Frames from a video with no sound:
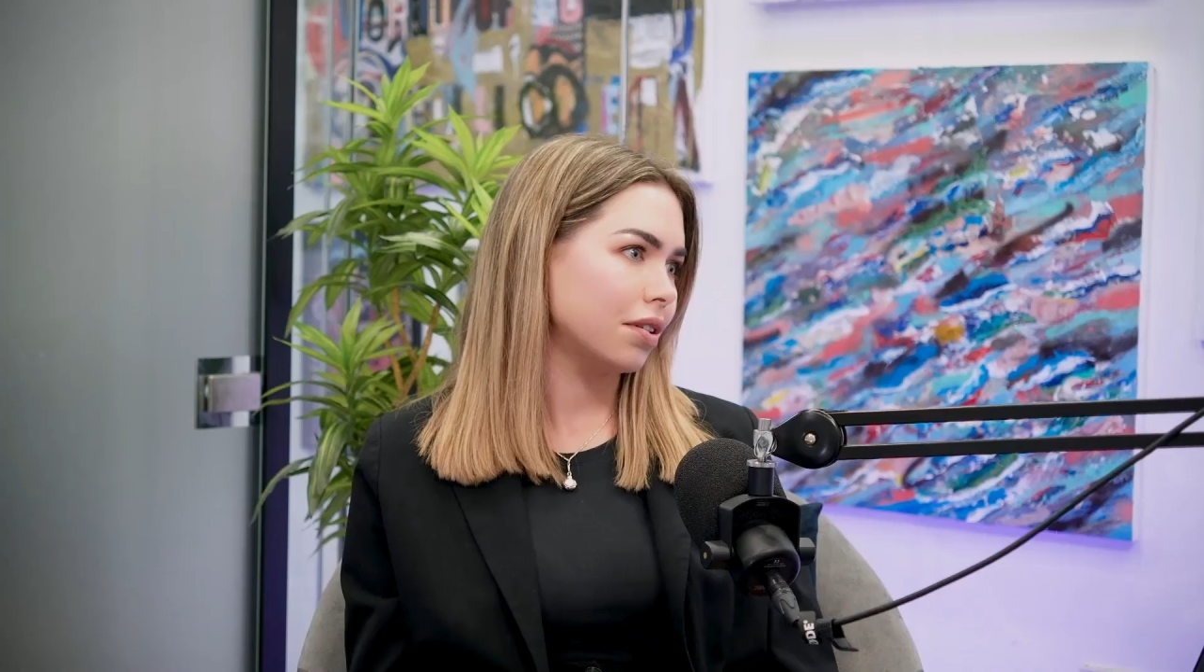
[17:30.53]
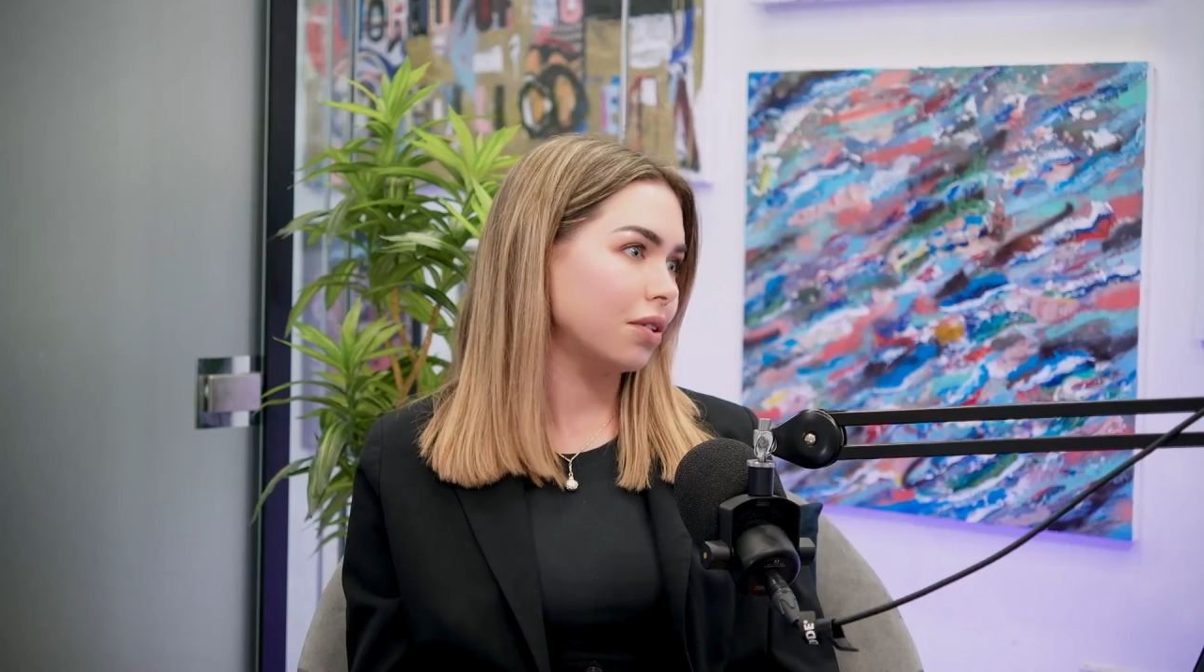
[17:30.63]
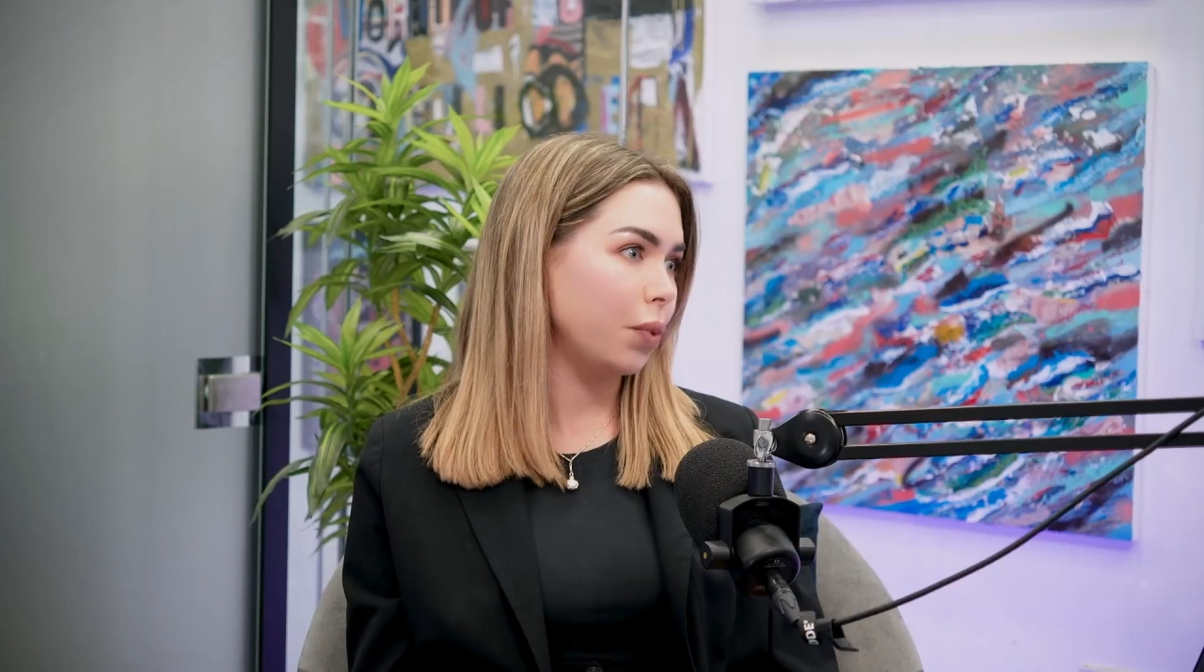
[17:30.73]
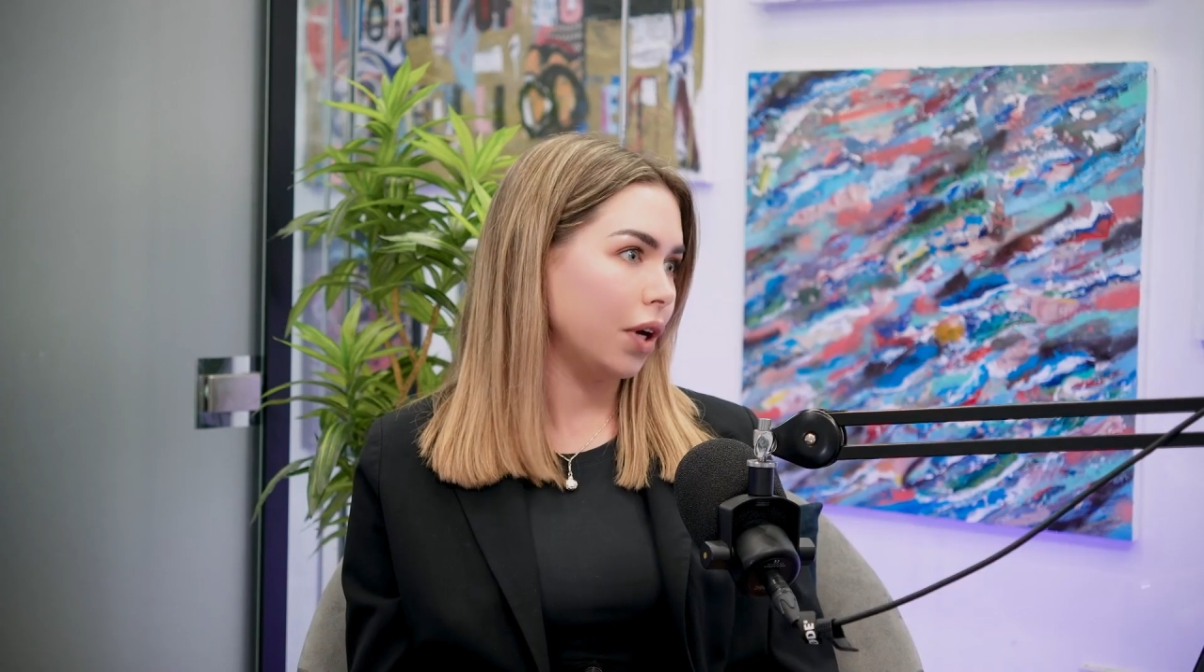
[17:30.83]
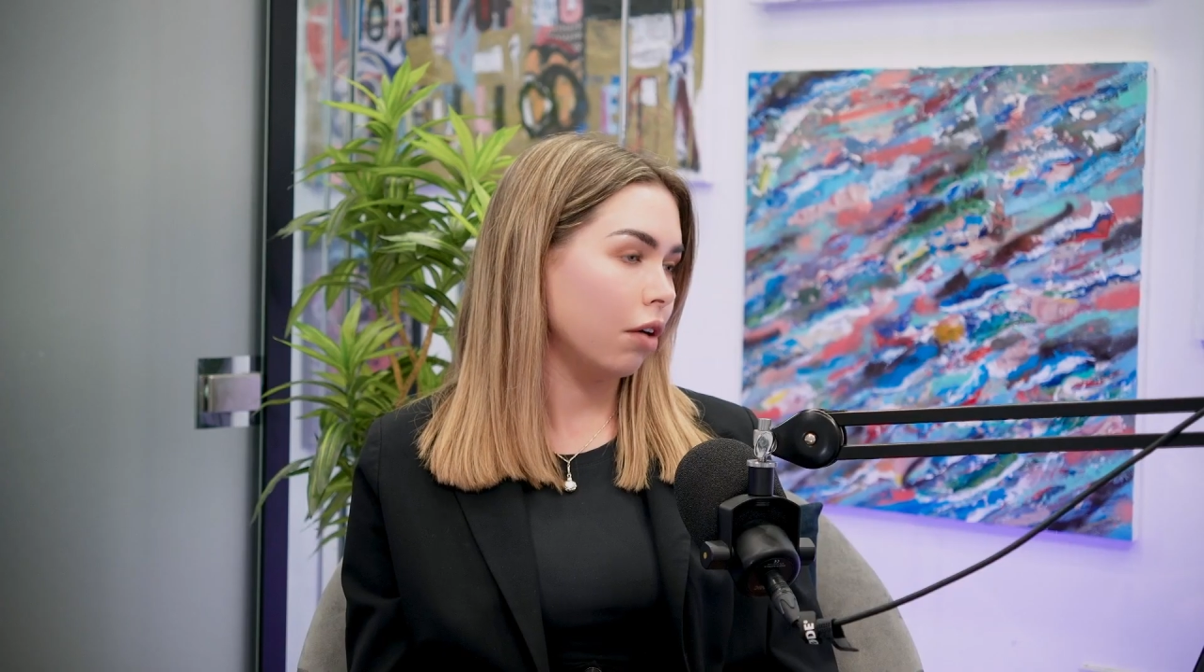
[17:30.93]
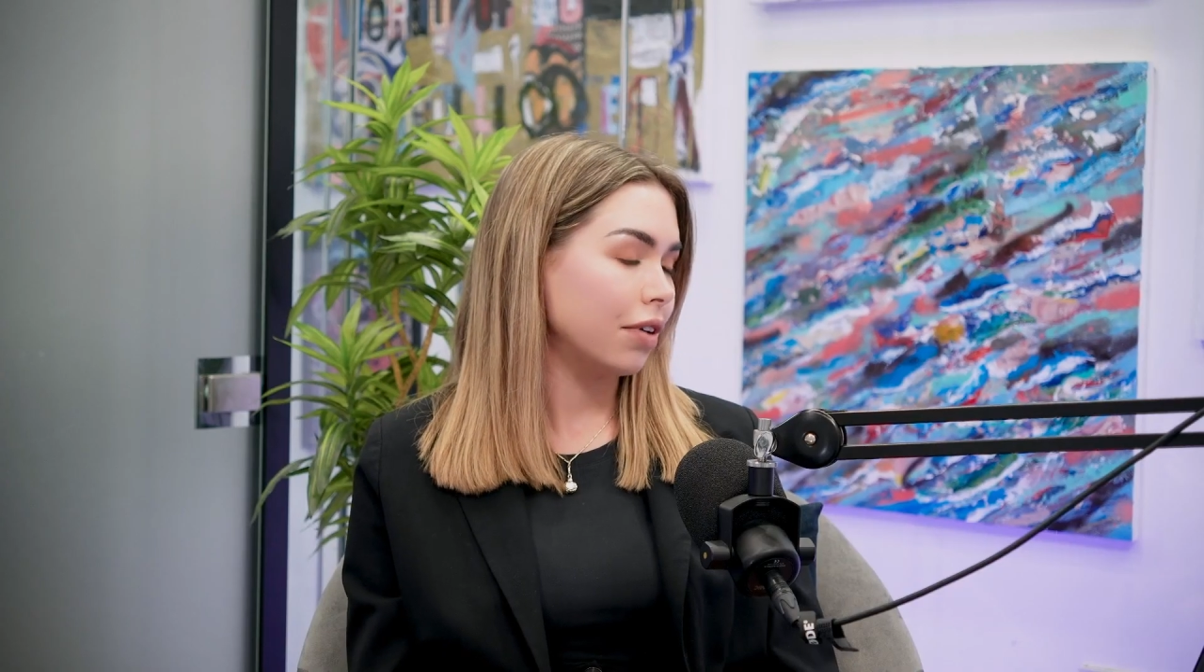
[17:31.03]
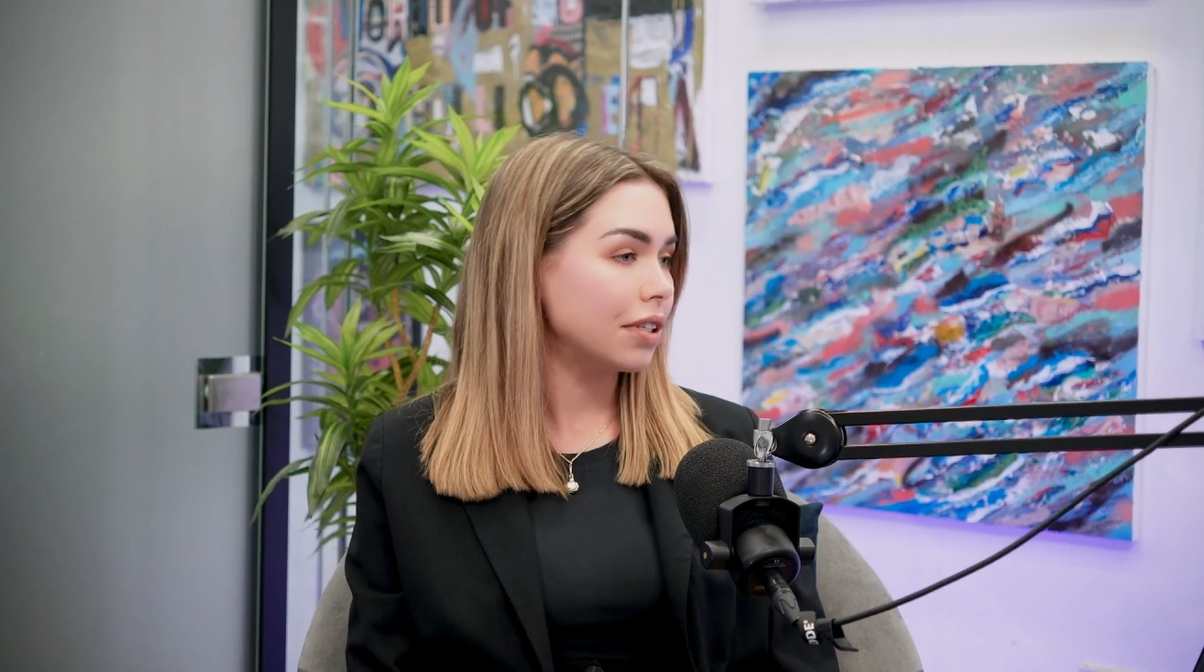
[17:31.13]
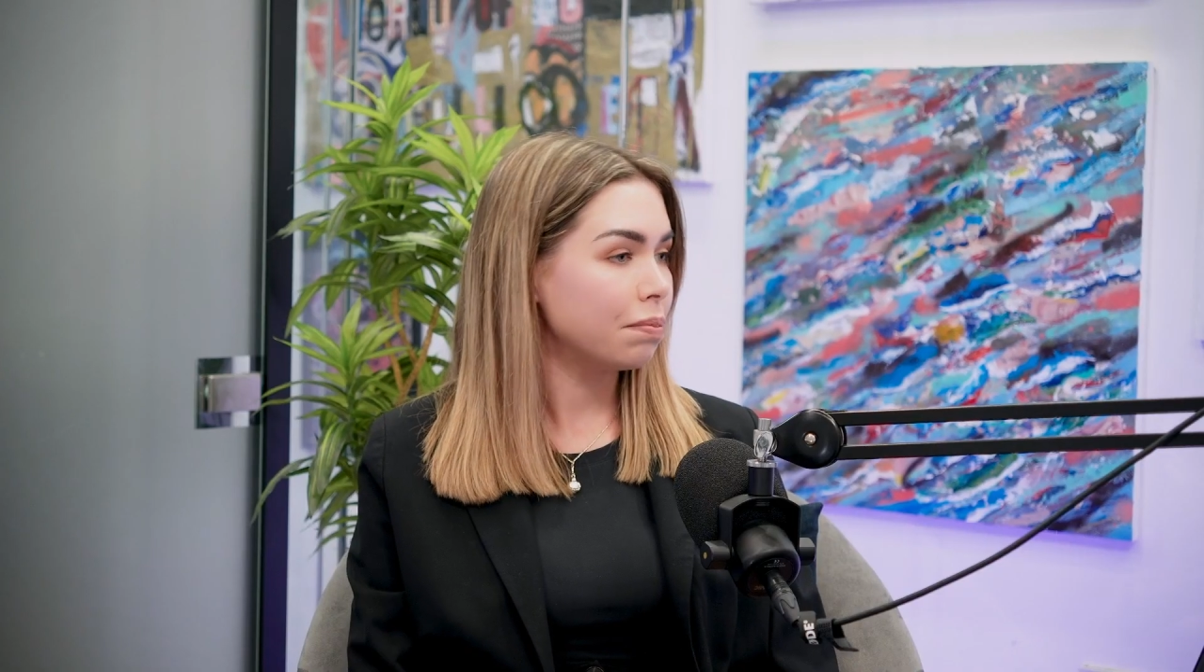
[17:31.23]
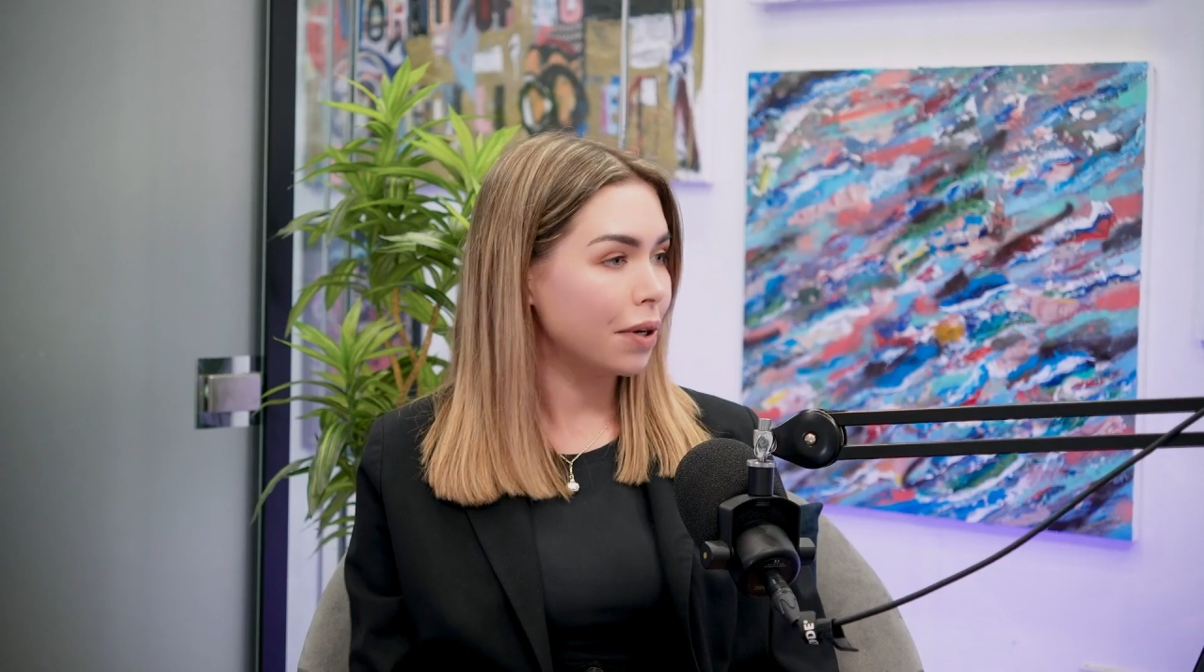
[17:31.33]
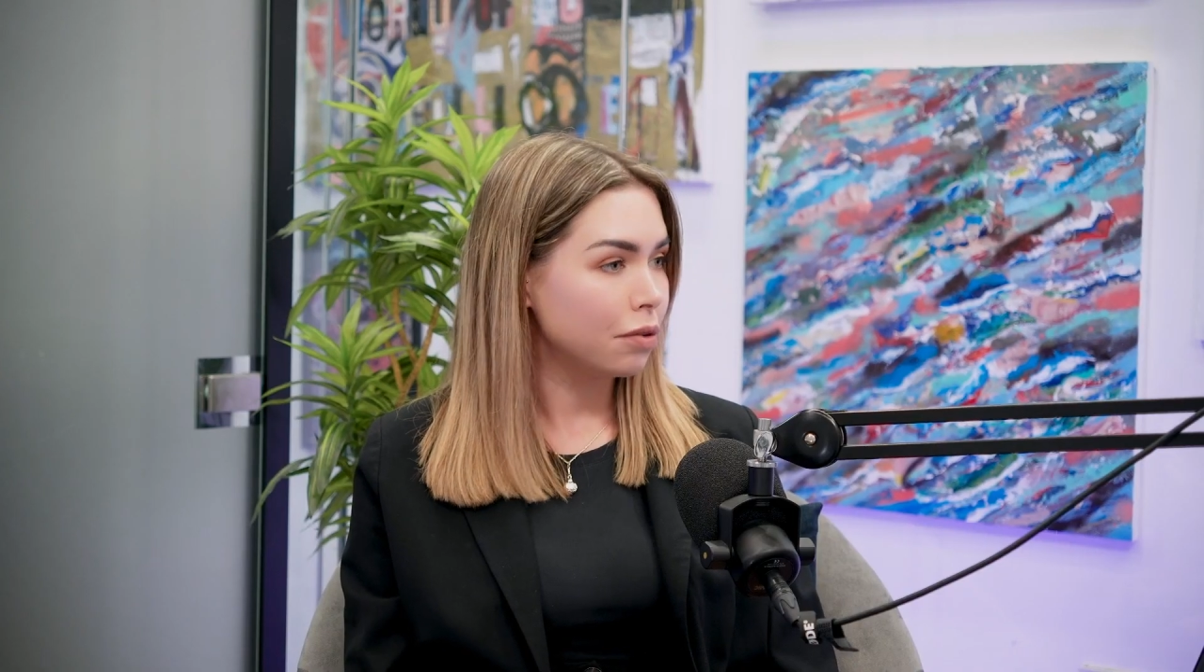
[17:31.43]
we are
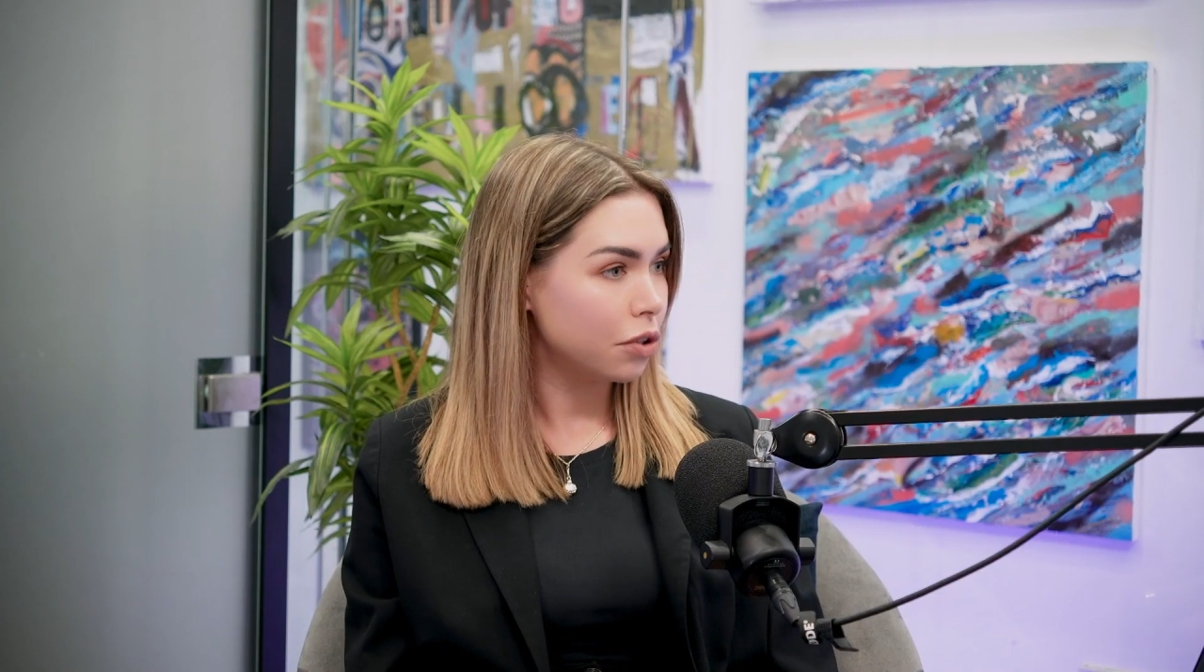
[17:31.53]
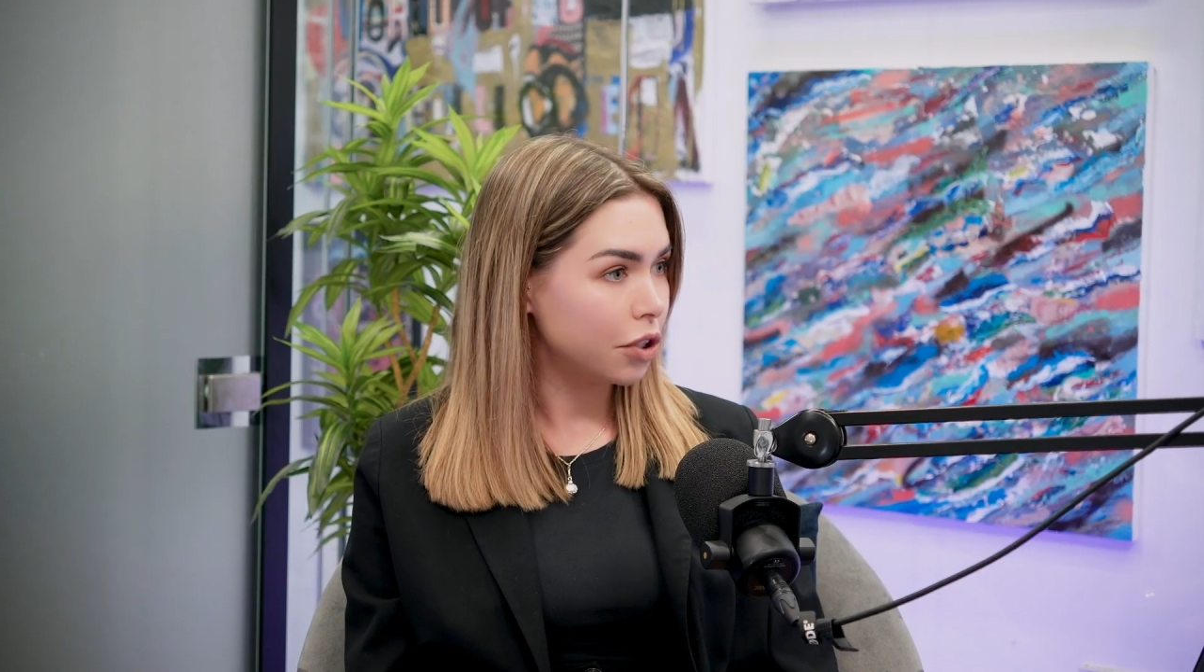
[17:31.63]
exposed